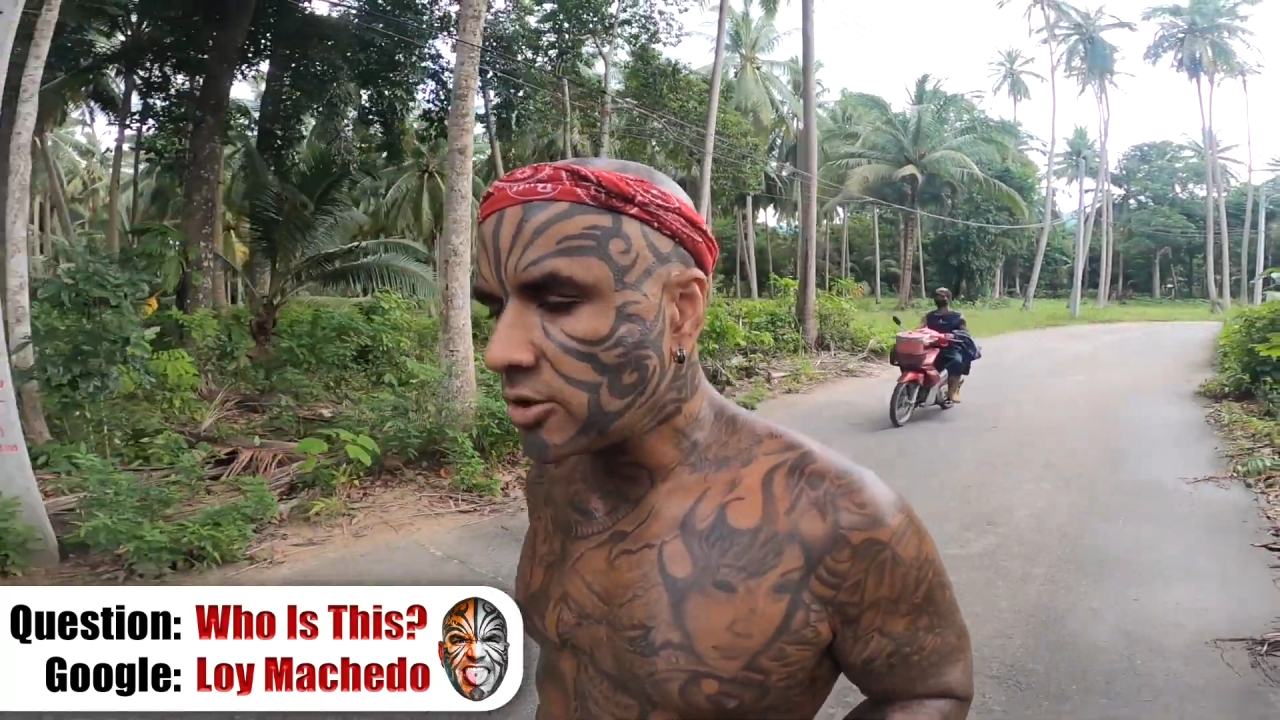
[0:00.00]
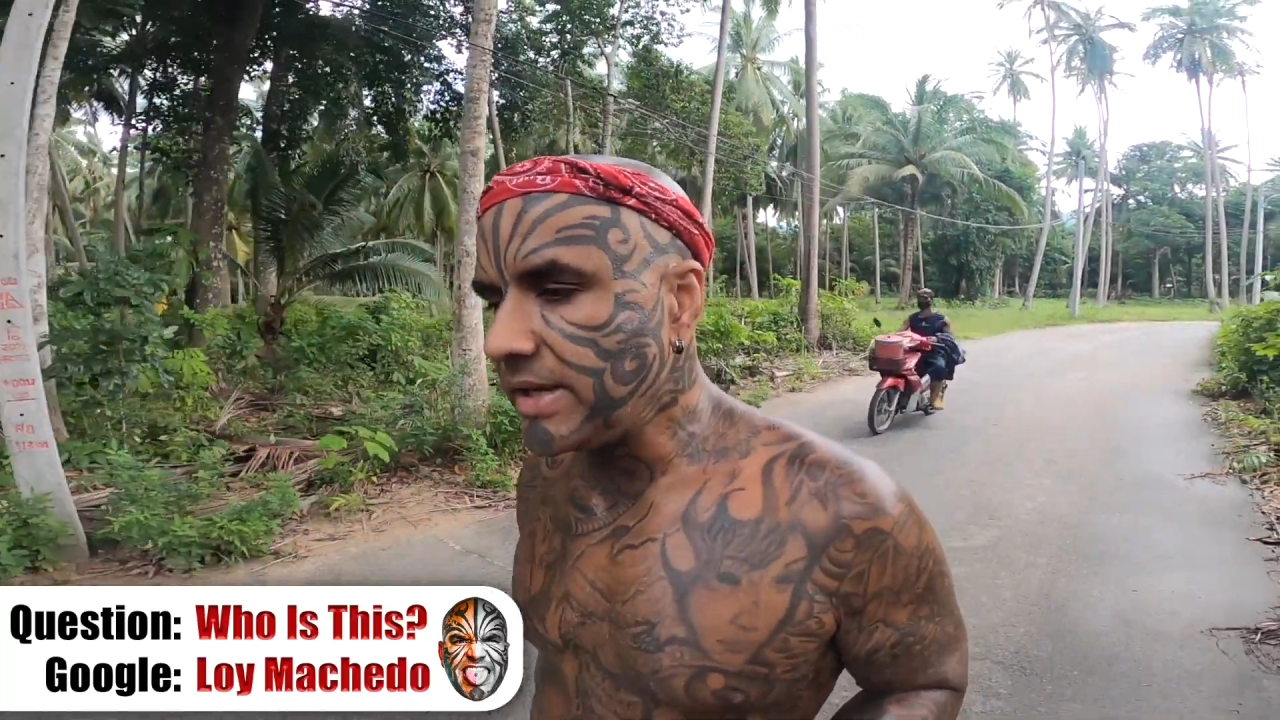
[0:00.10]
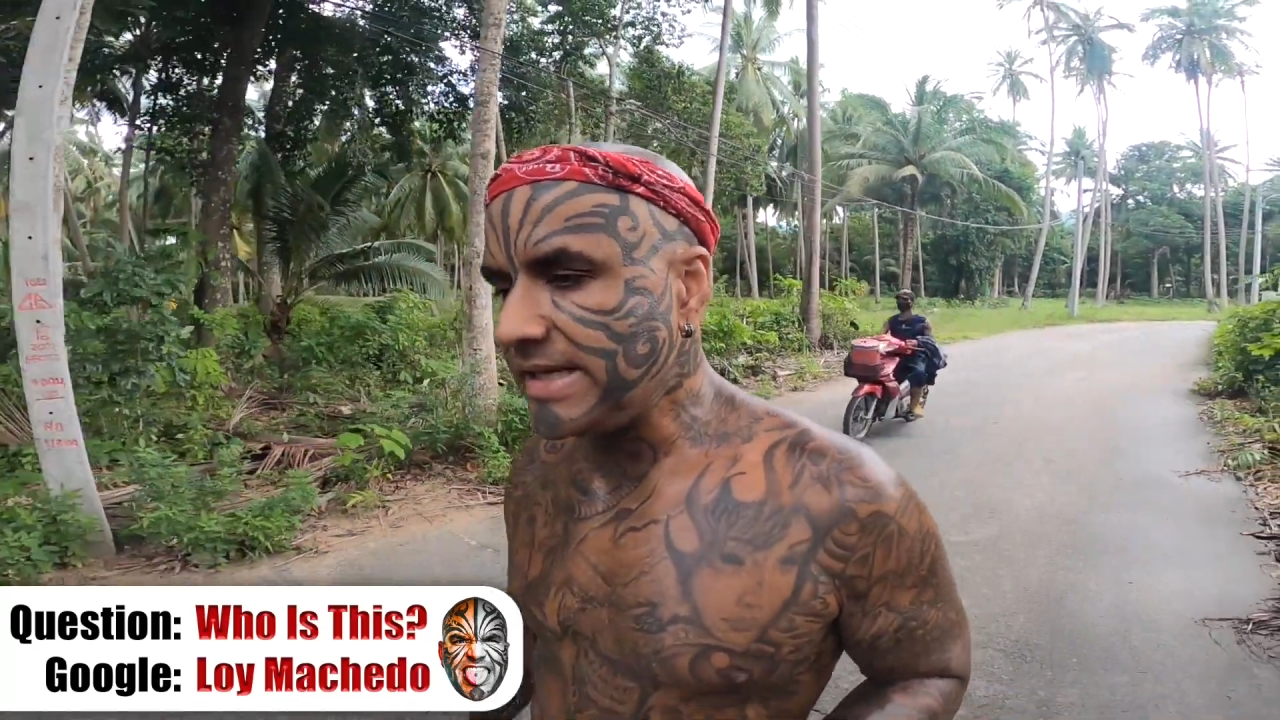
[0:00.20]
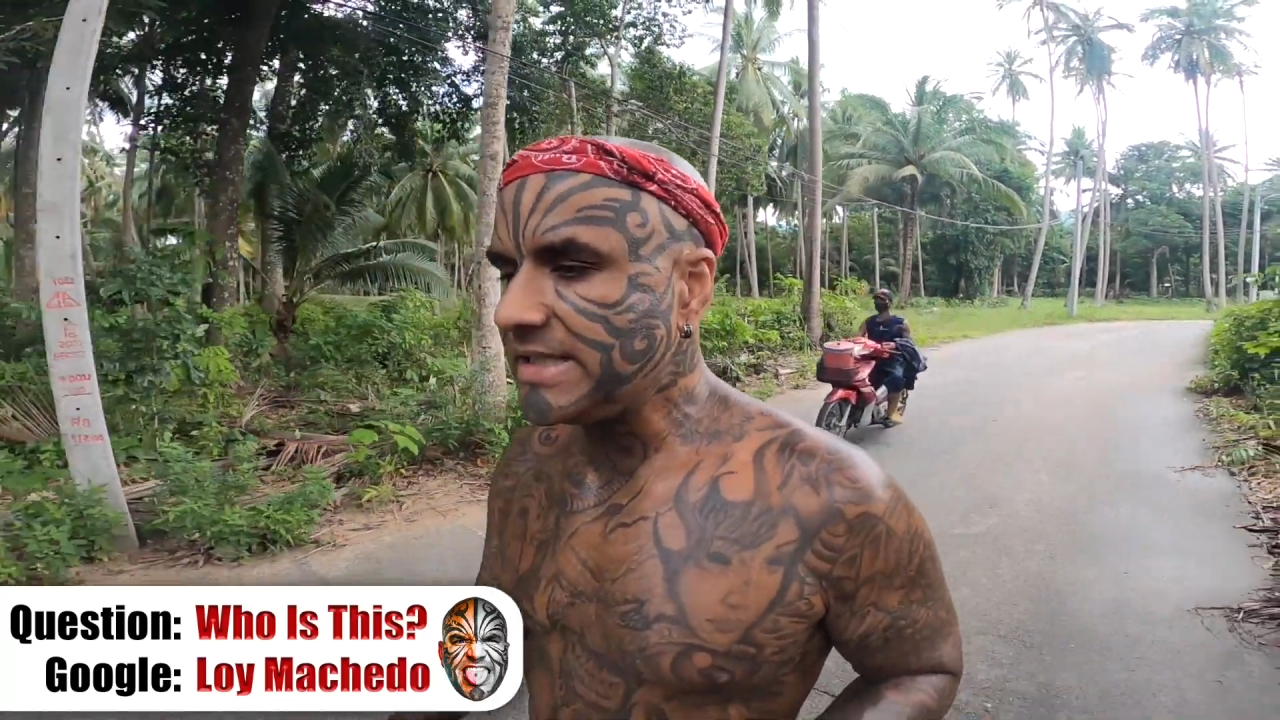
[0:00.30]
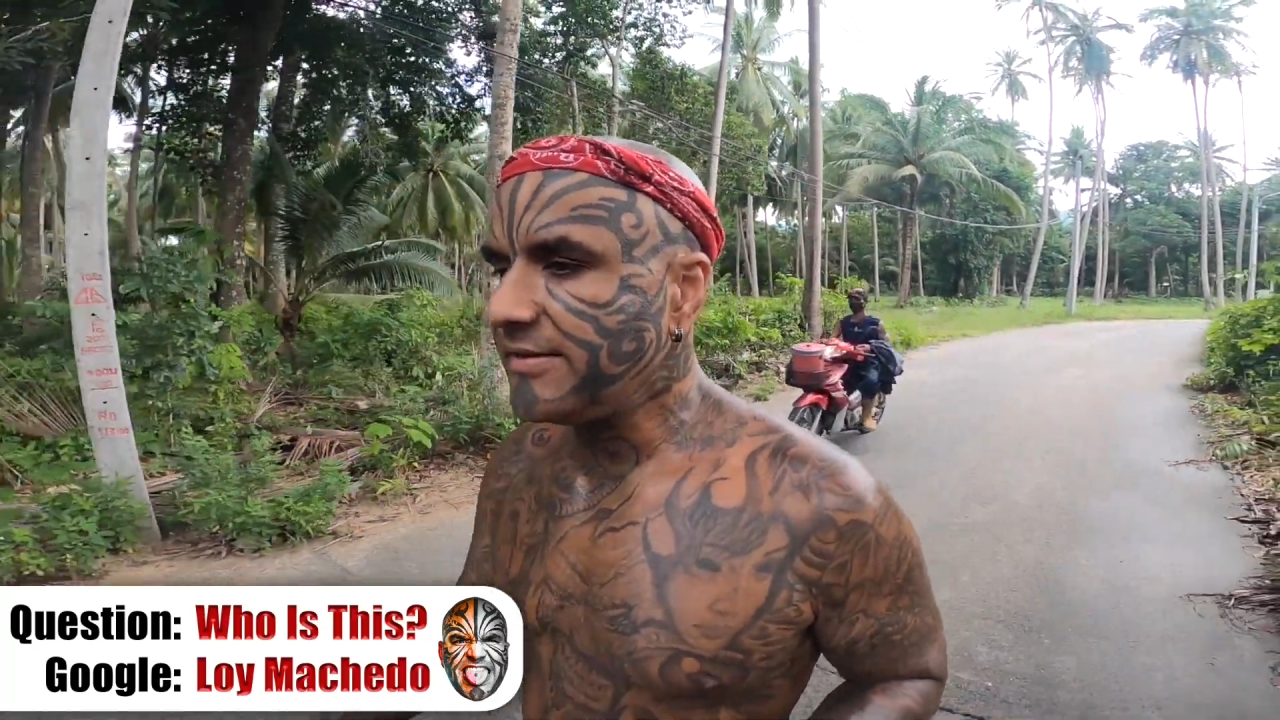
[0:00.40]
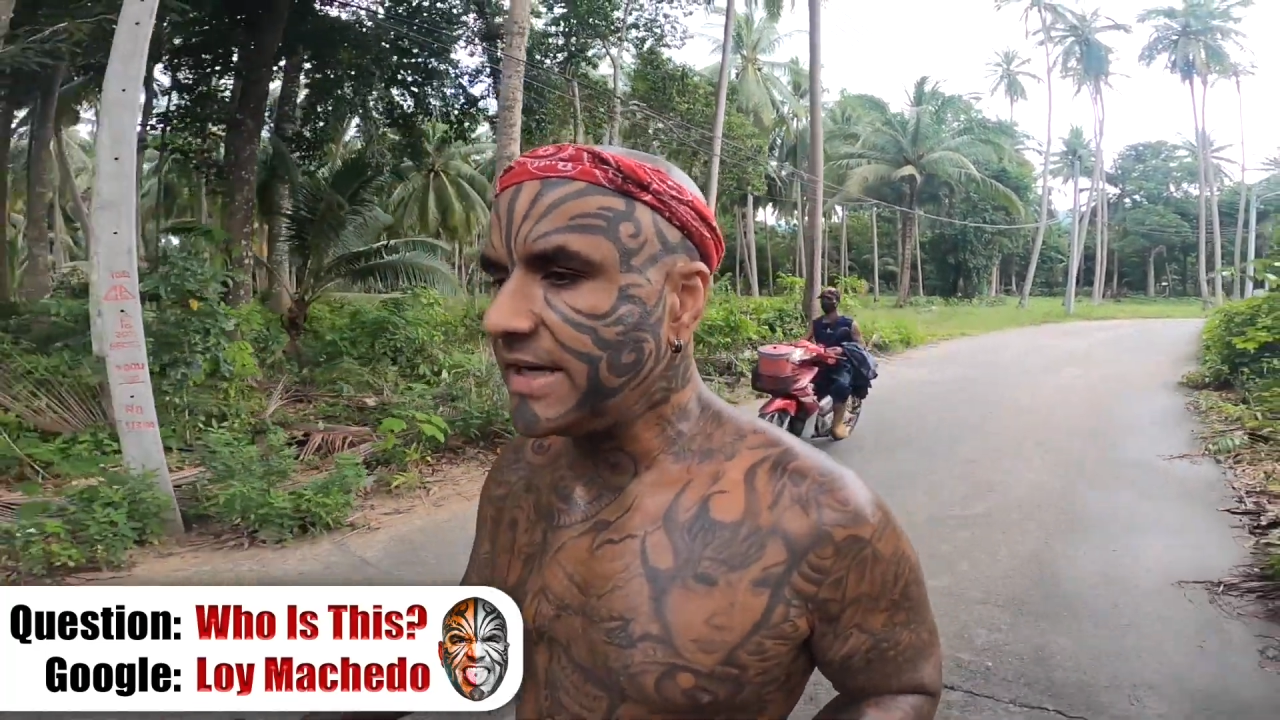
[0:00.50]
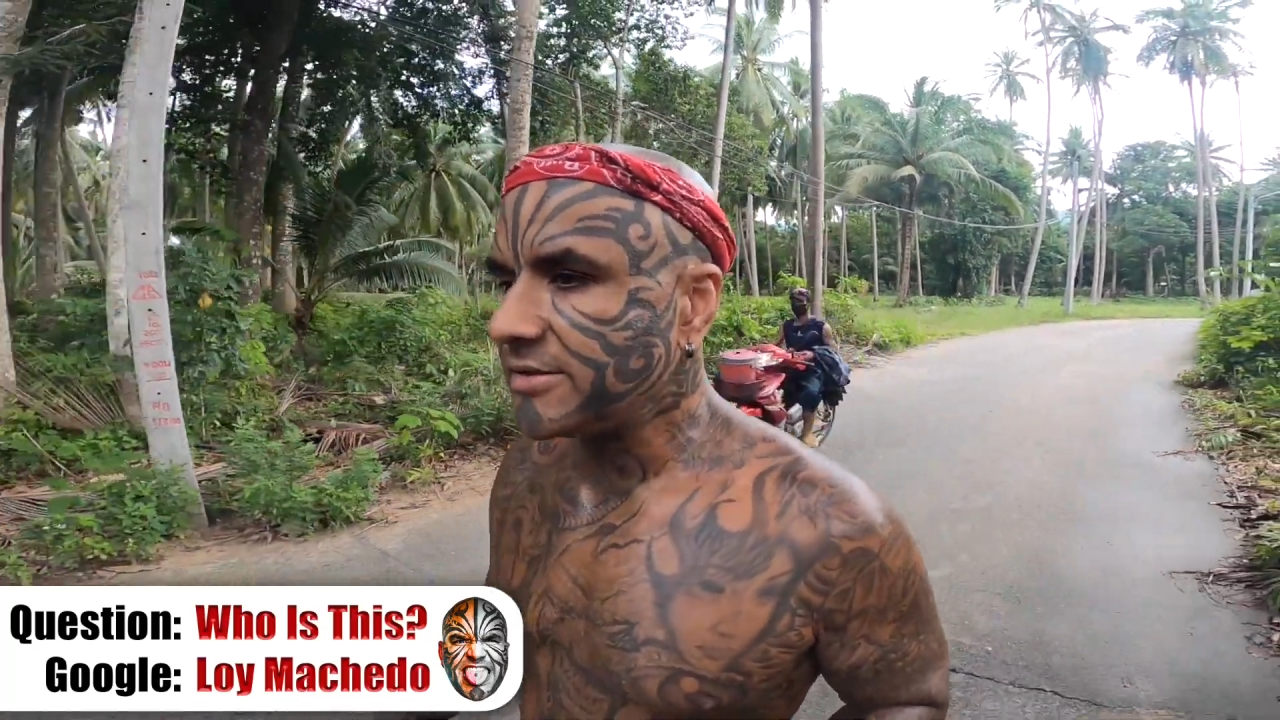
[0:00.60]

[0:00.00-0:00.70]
no easy way